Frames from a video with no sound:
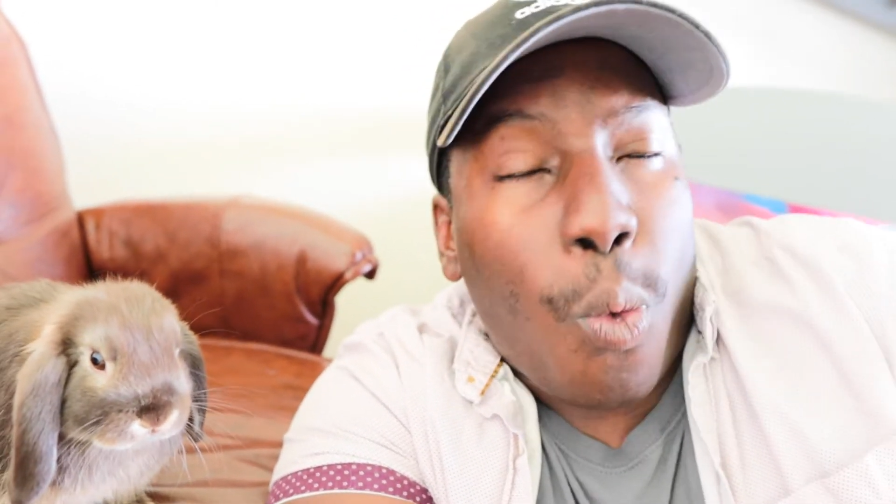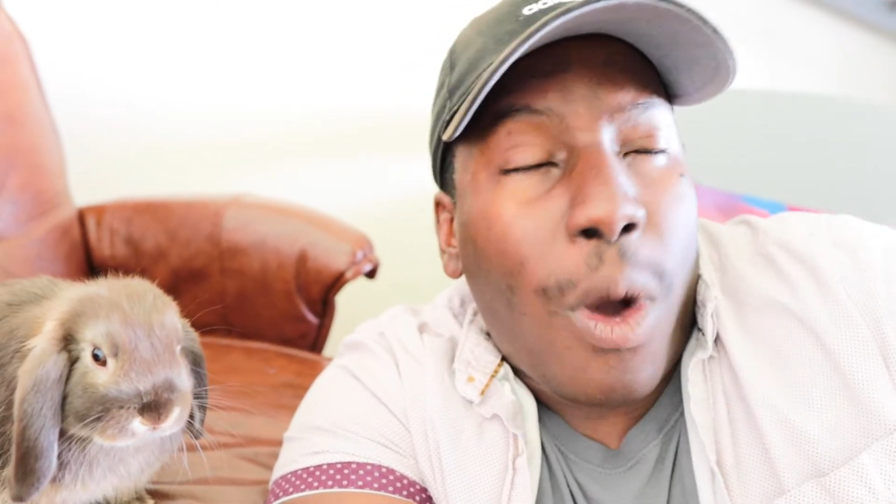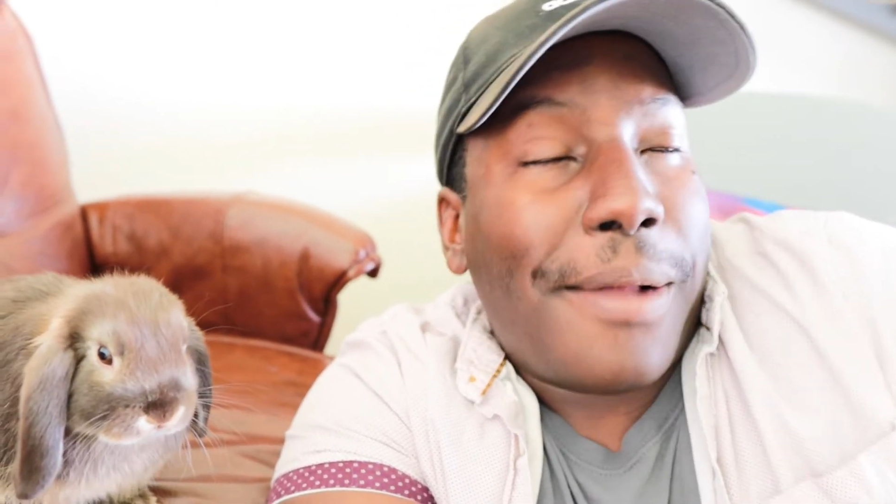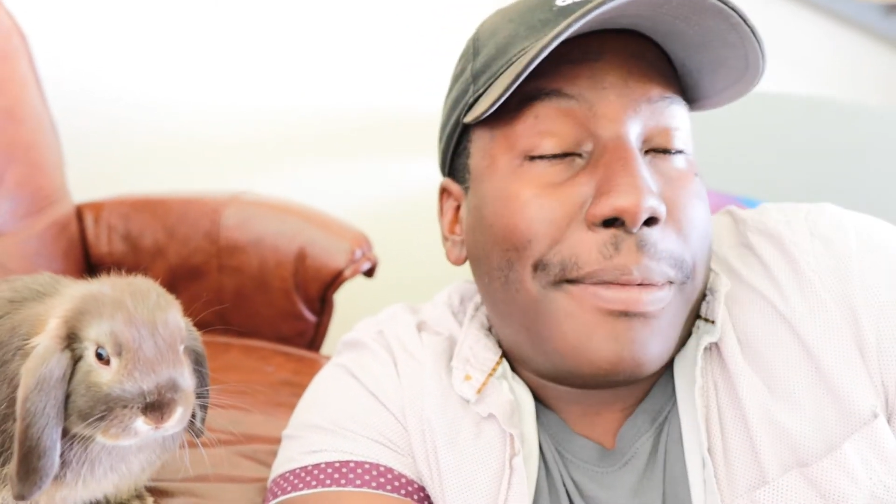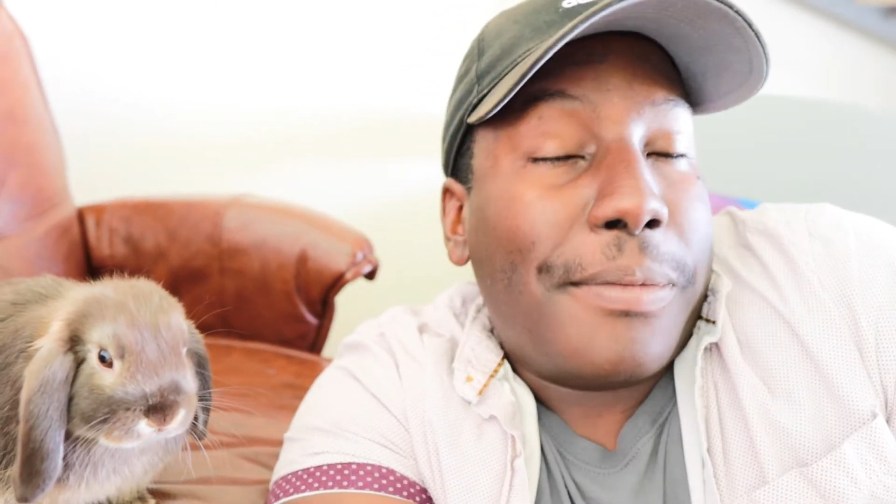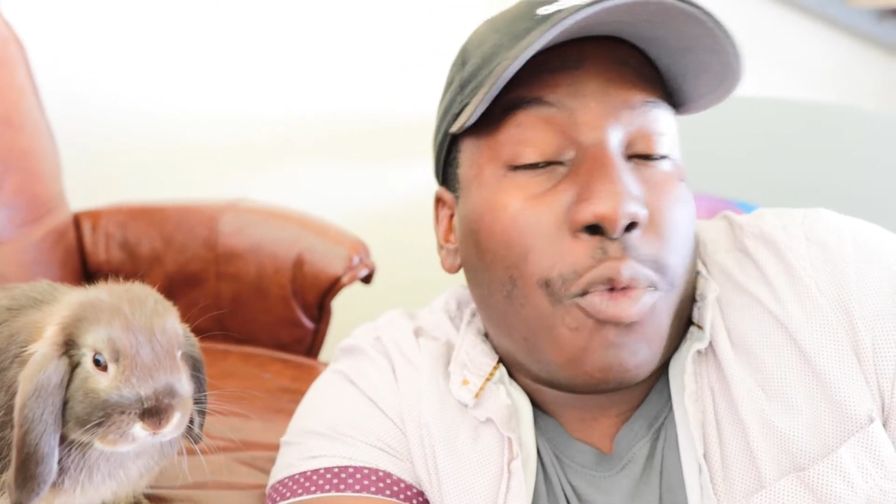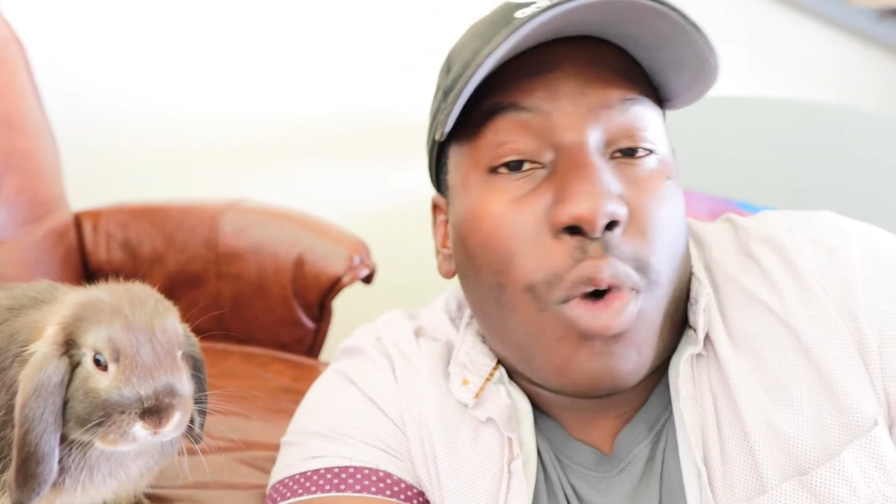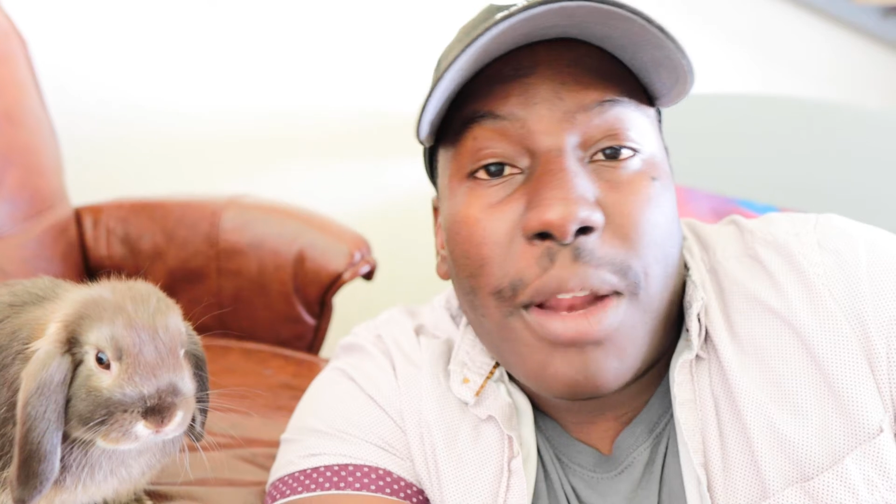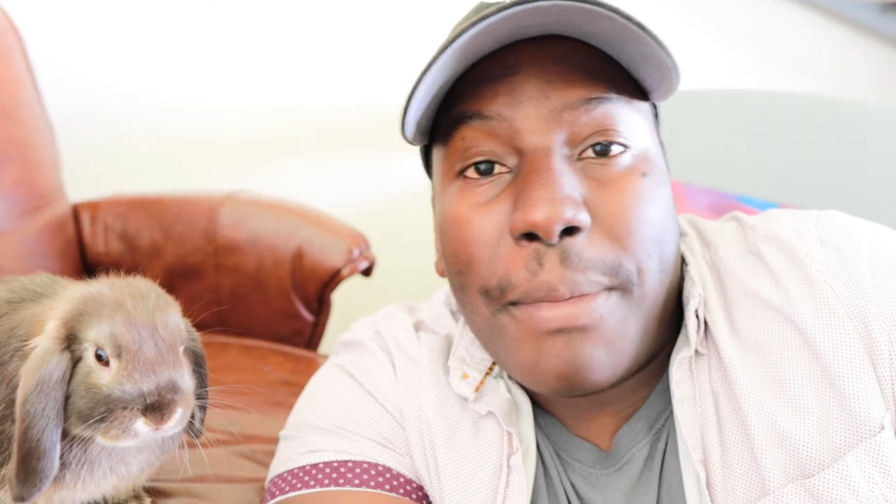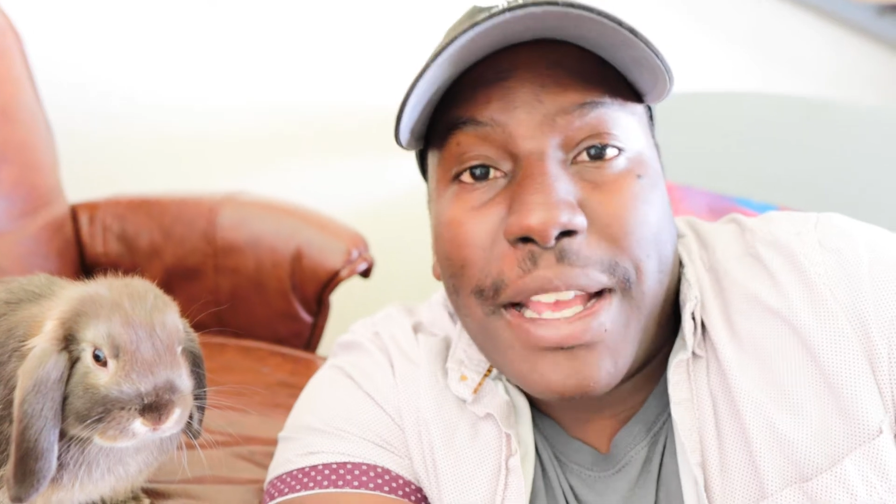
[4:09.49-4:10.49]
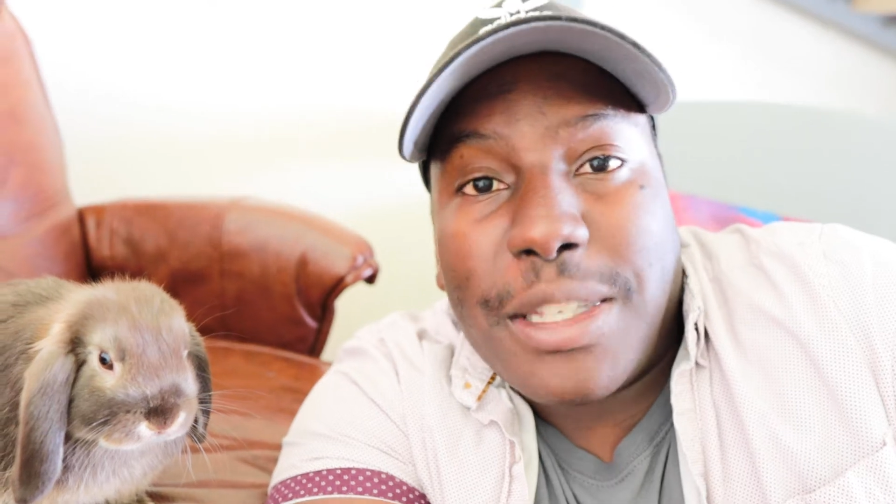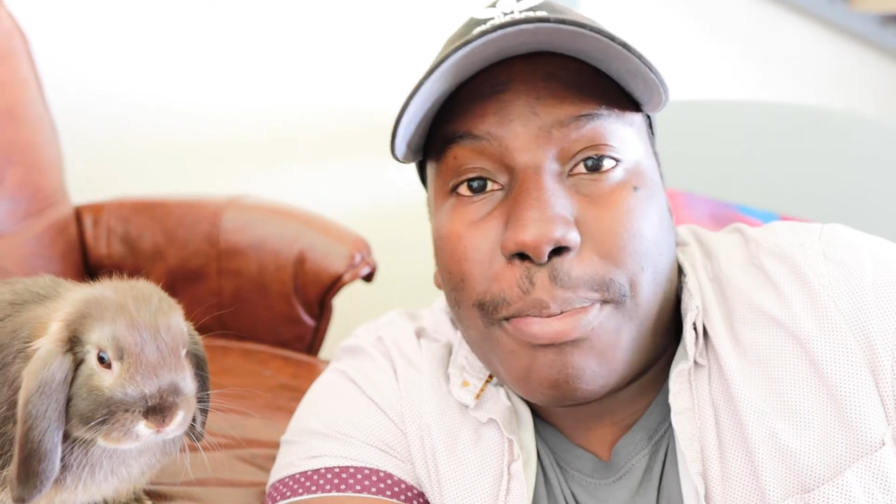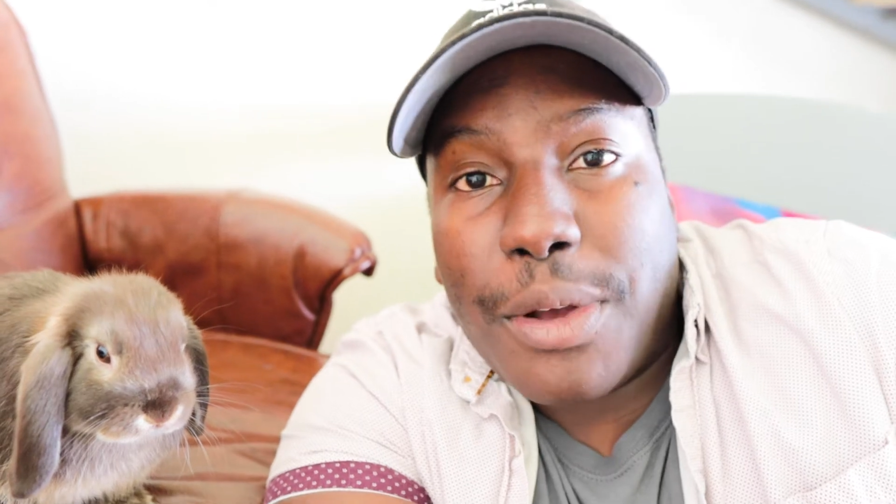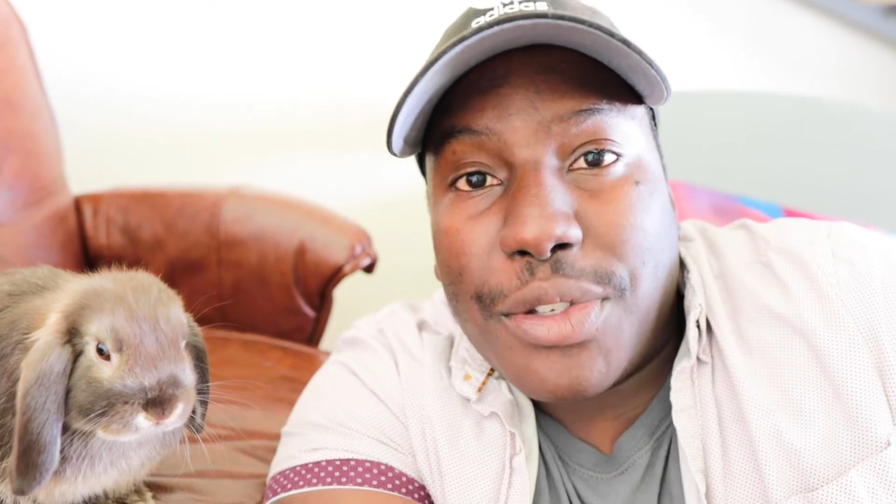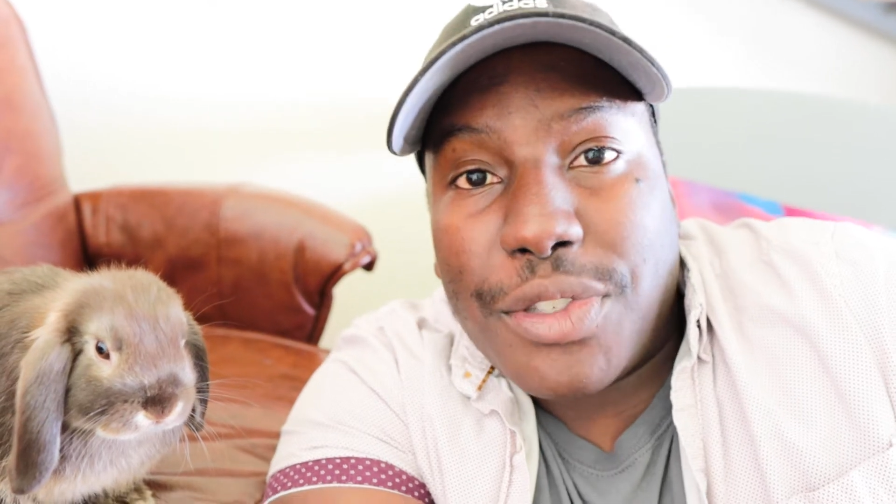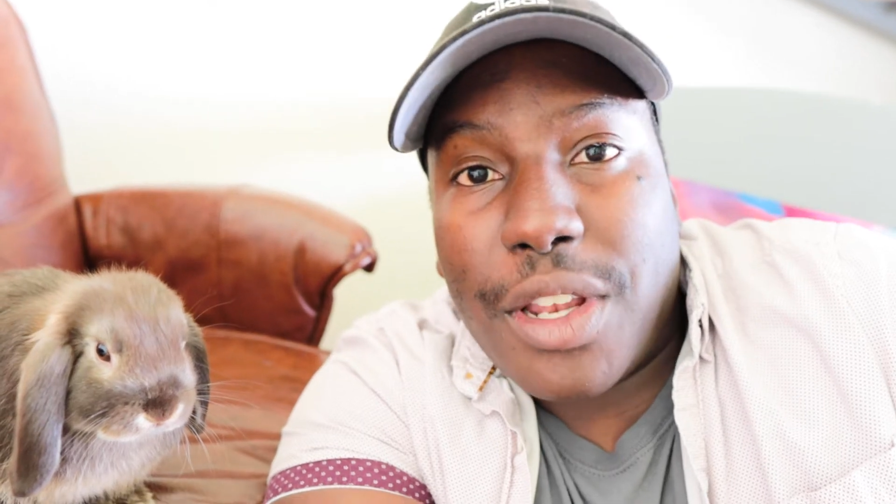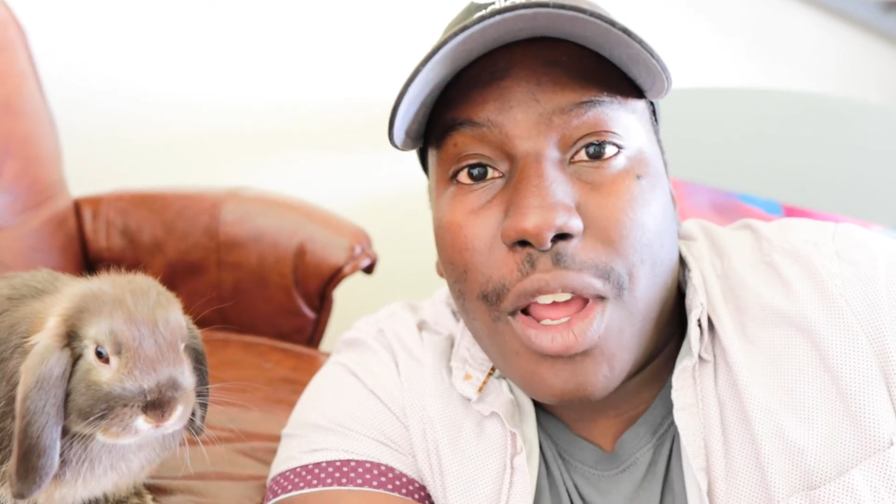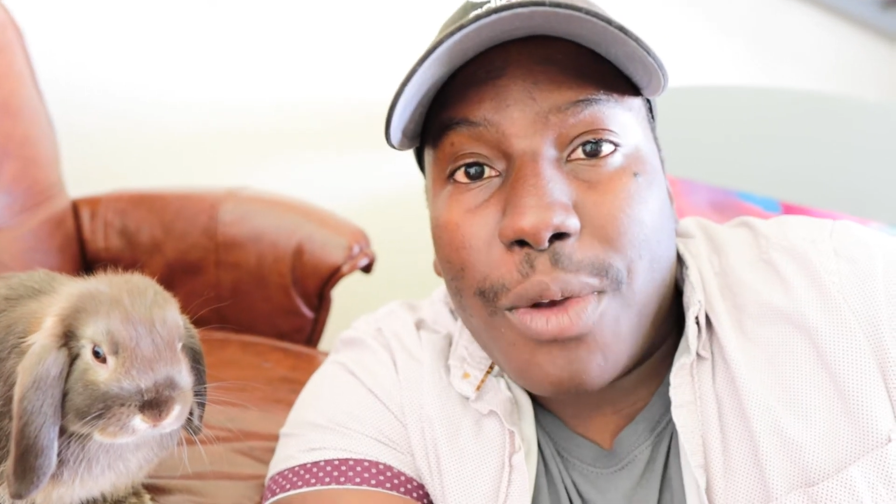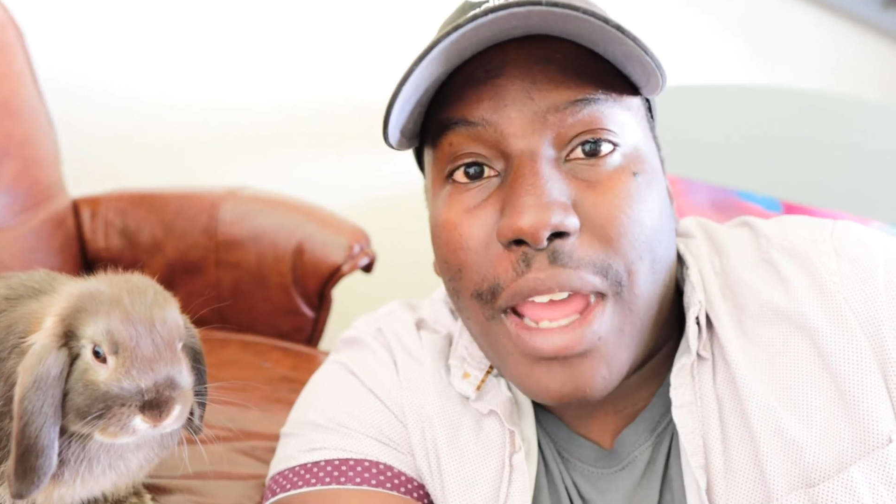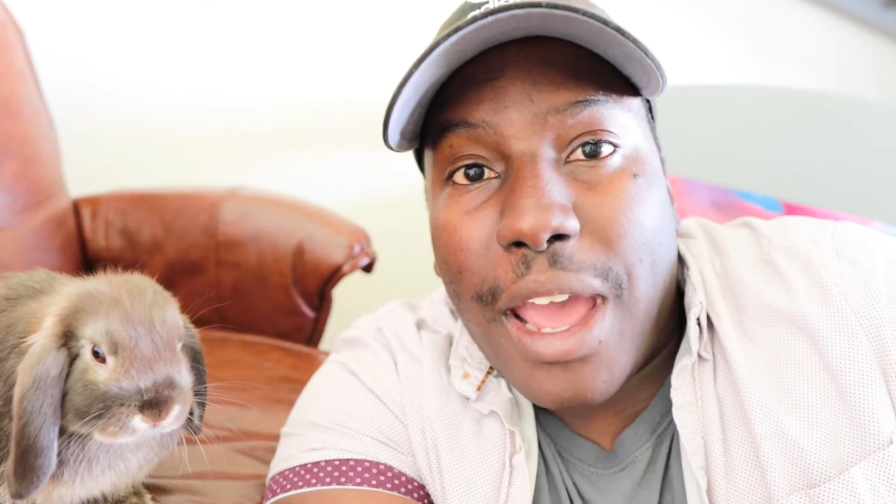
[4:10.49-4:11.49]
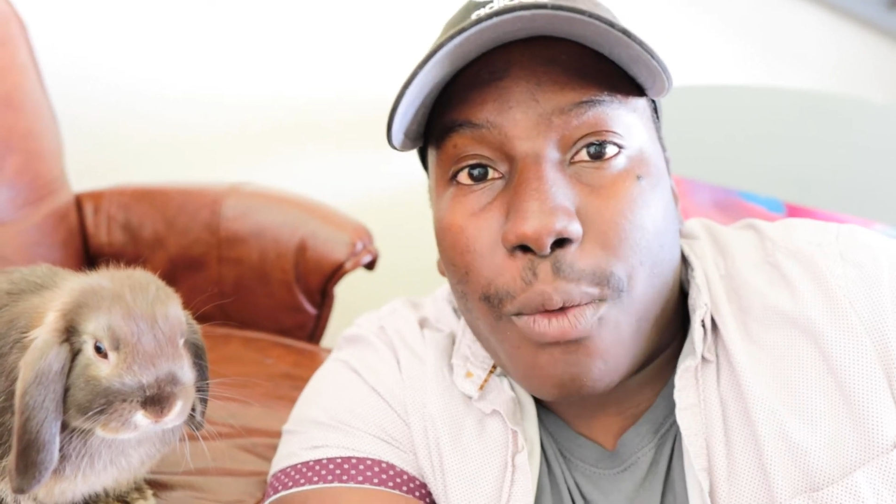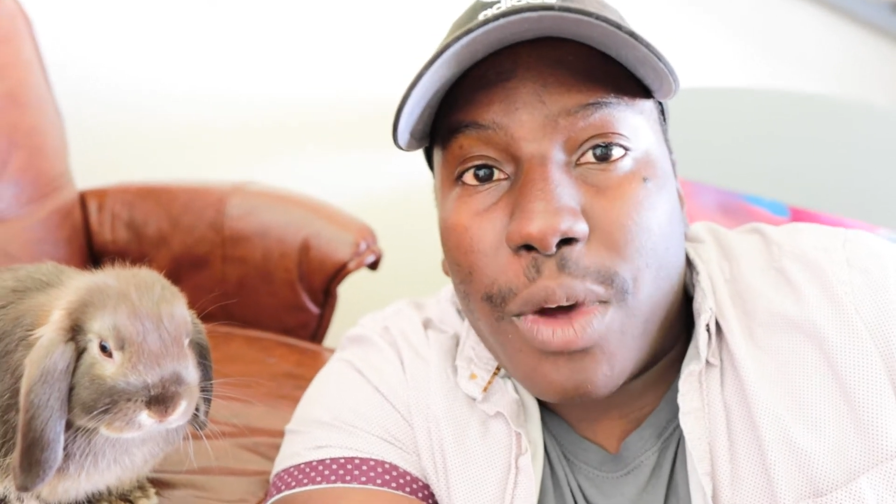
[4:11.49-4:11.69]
what what am I supposed to know now?